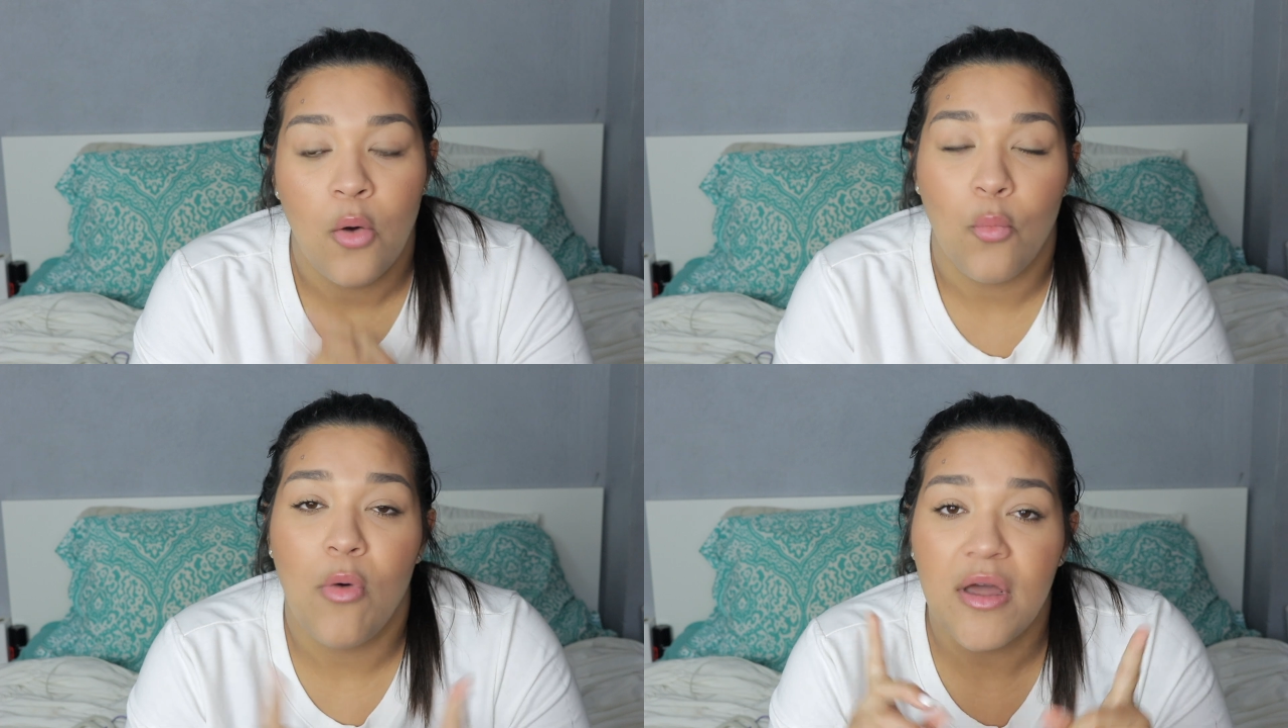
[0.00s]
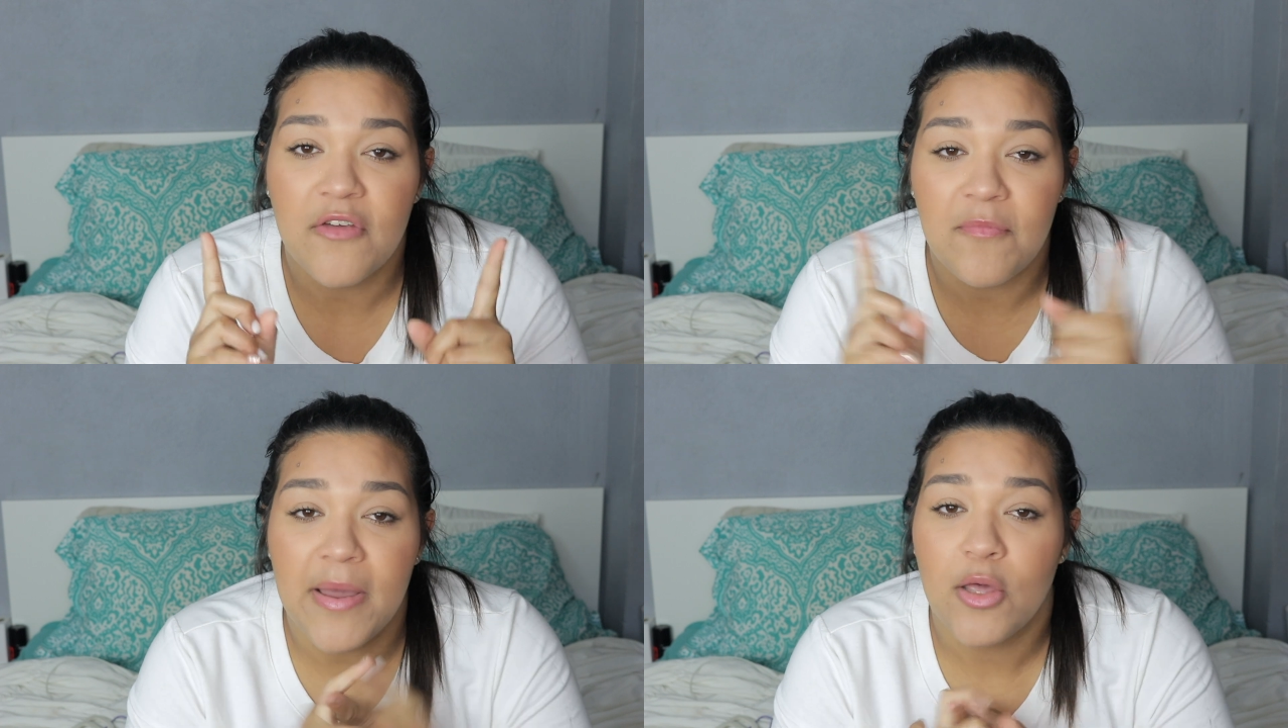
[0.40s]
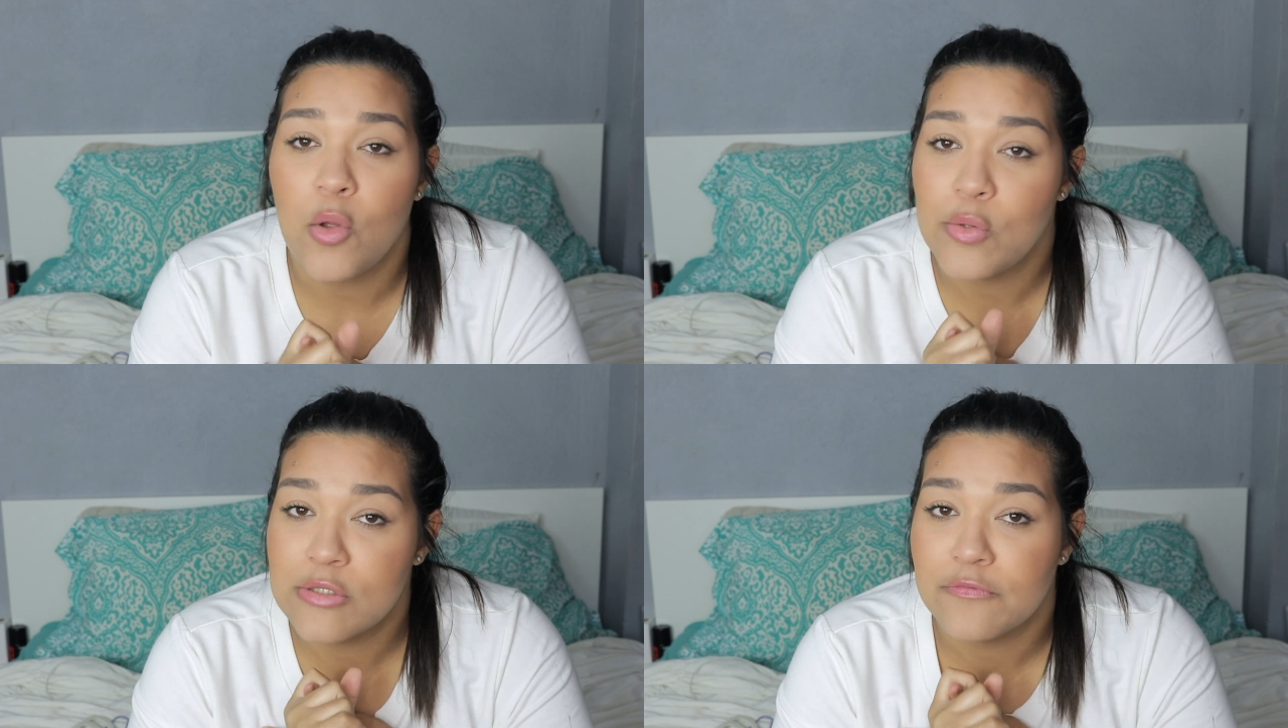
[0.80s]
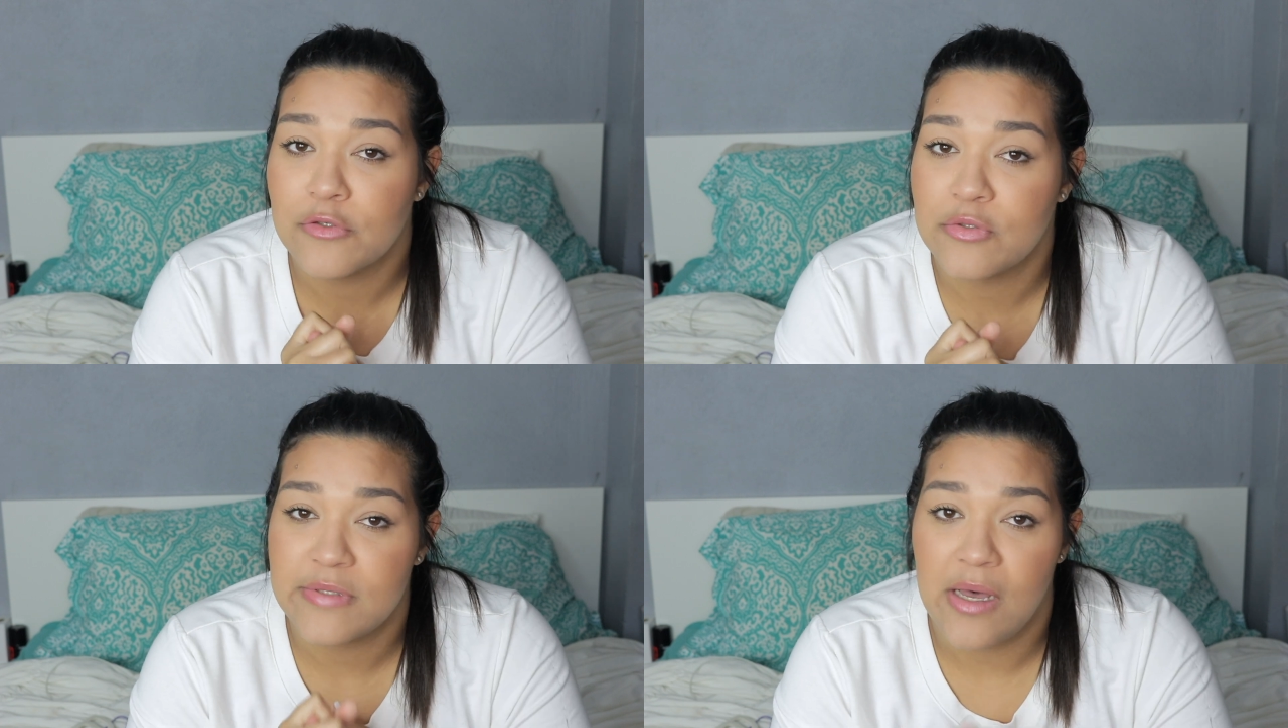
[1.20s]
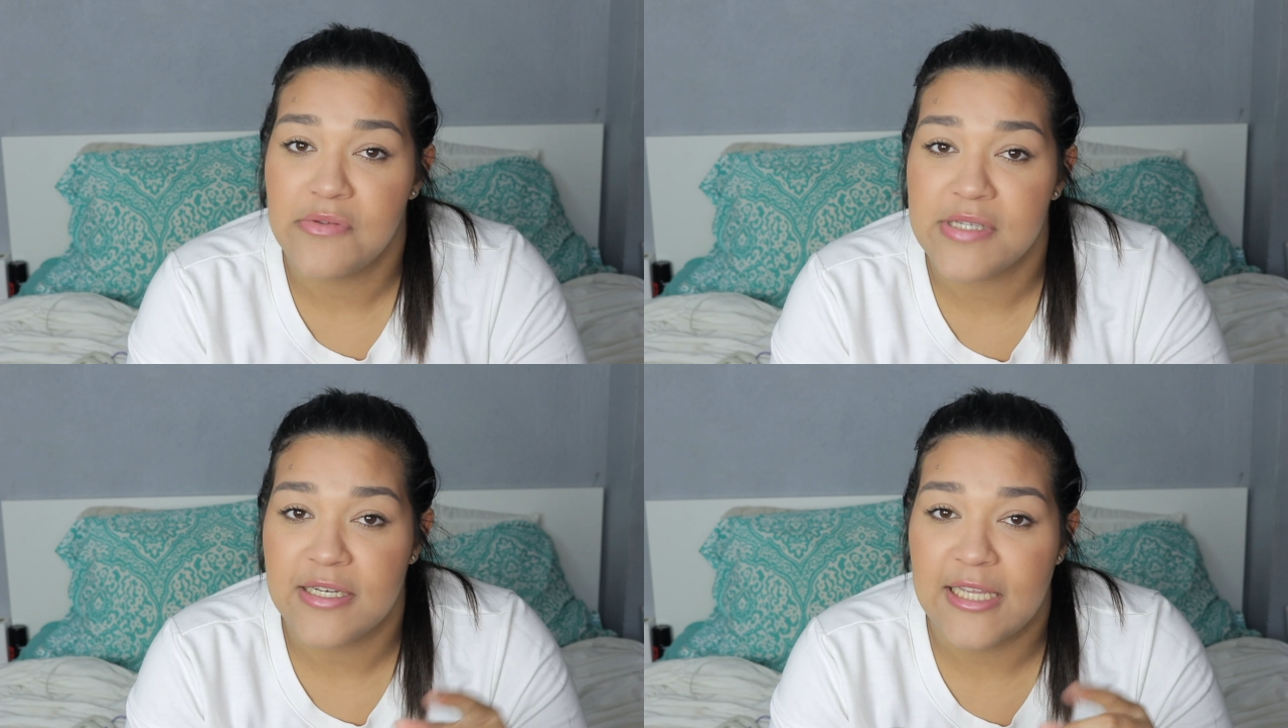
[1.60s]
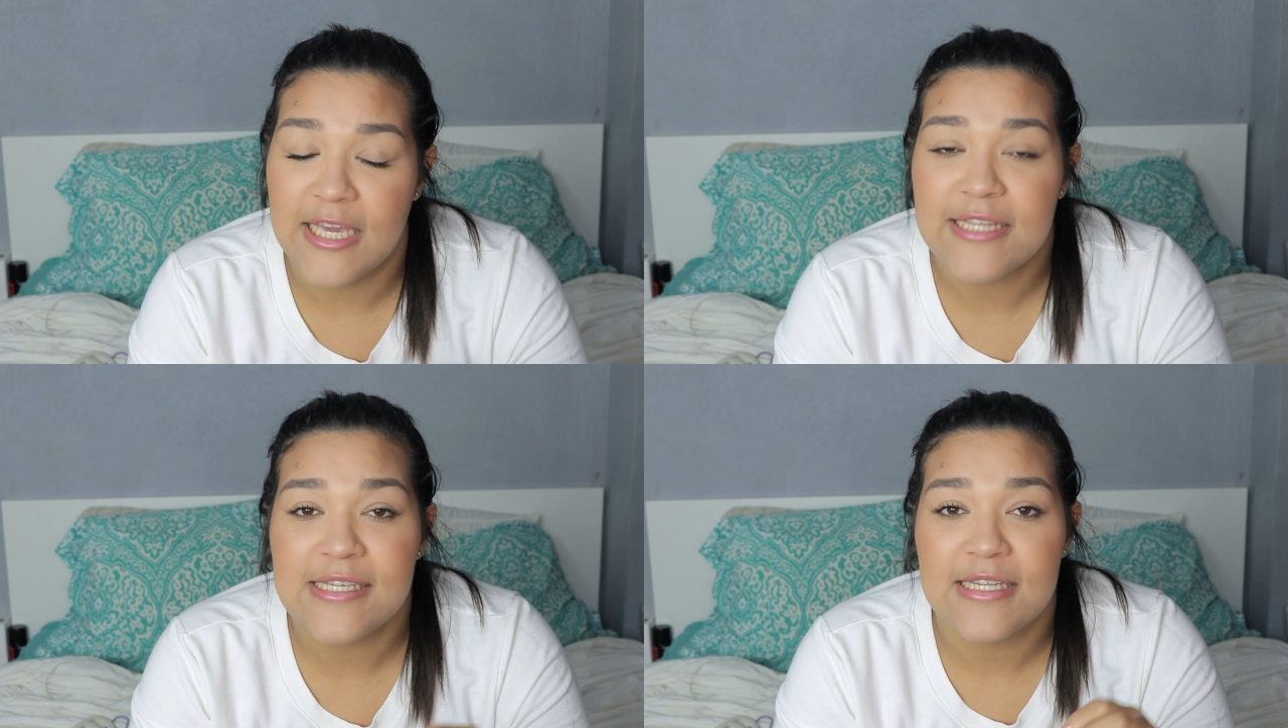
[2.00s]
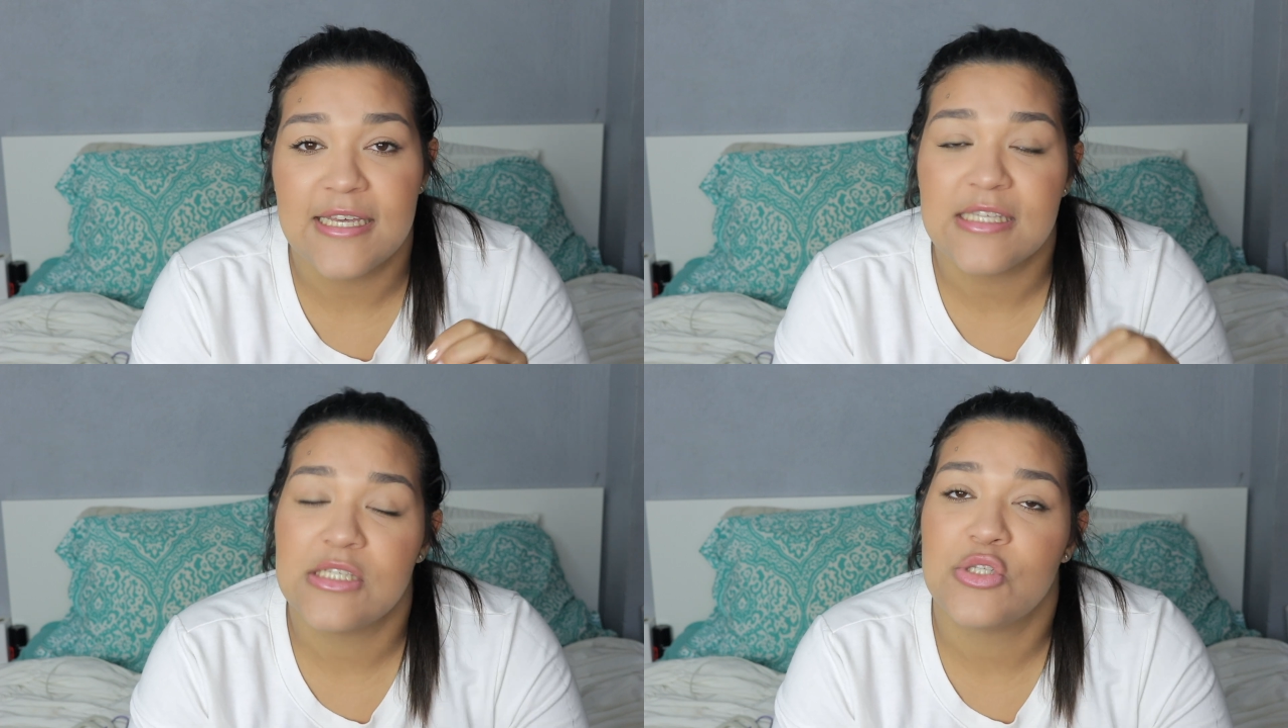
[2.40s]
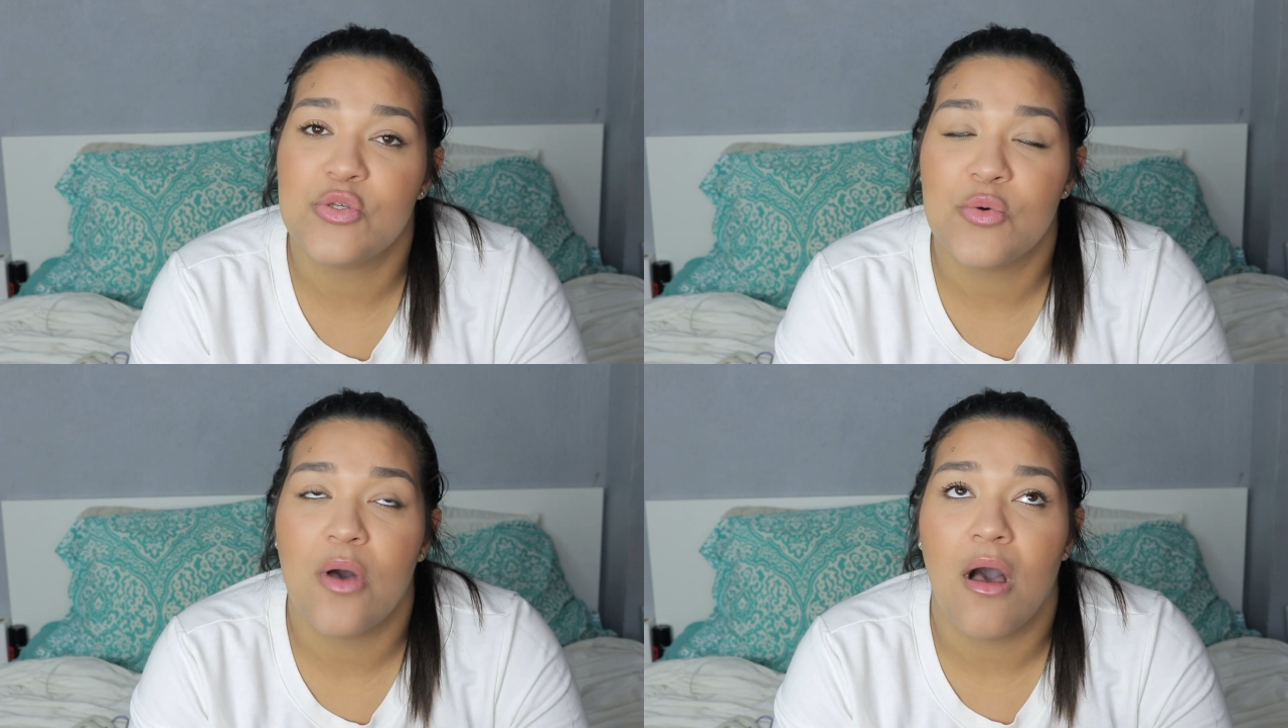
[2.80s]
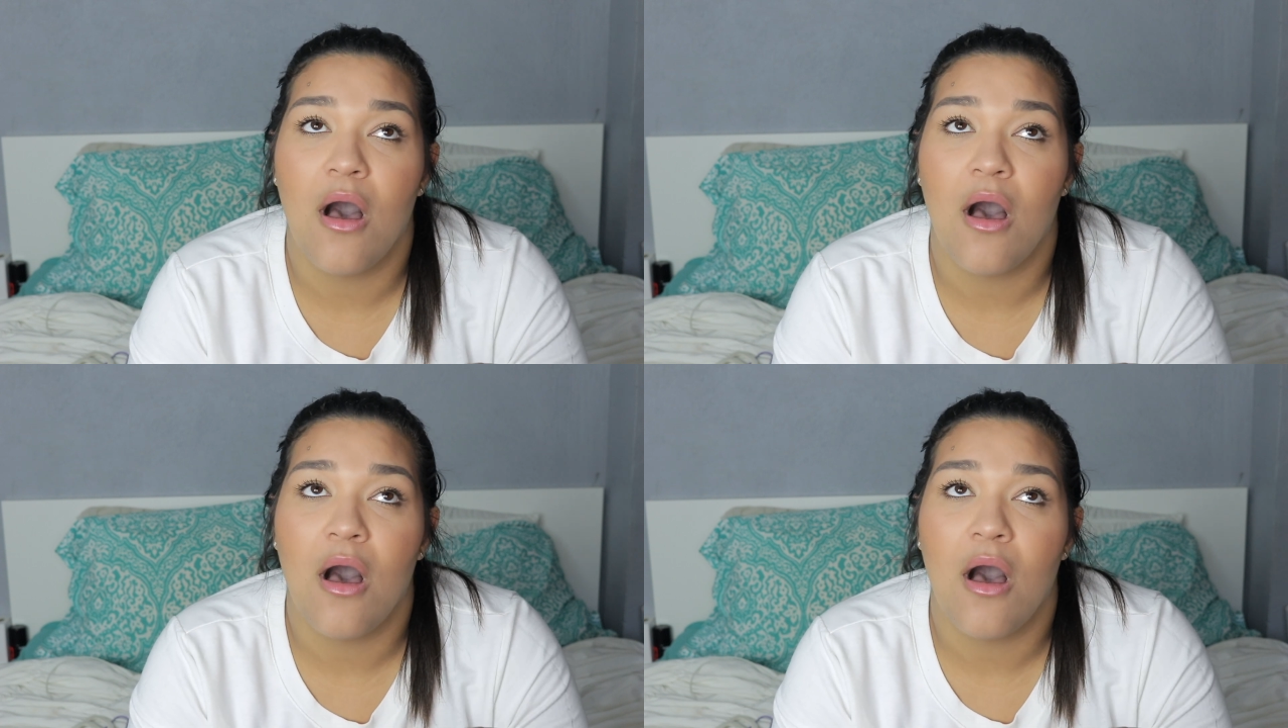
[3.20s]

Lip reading: One of my goals for 2018 is to